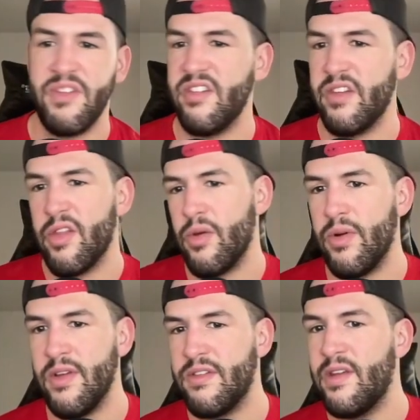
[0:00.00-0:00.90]
getting in the
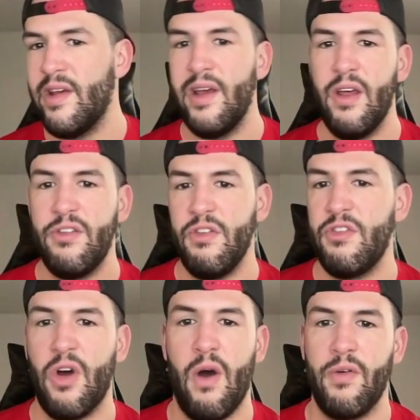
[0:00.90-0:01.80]
30s. So he's
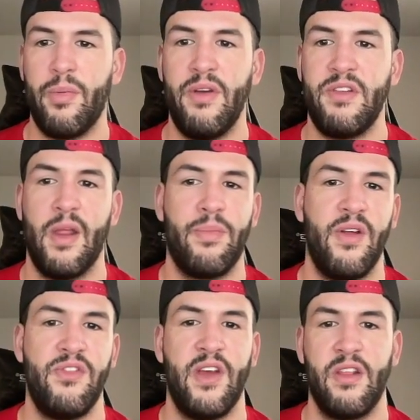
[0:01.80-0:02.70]
just all over the place at that
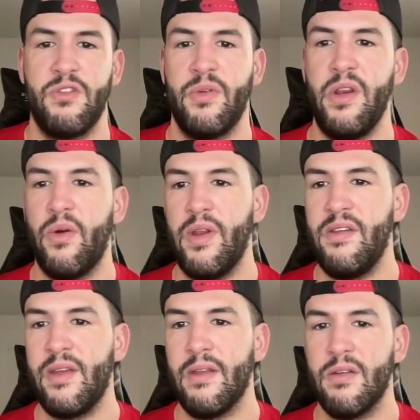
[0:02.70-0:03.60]
price tag. There's really no
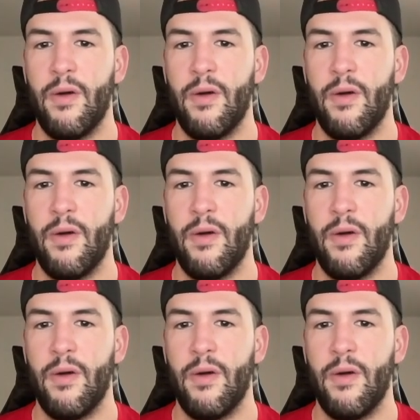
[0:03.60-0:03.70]
need to get to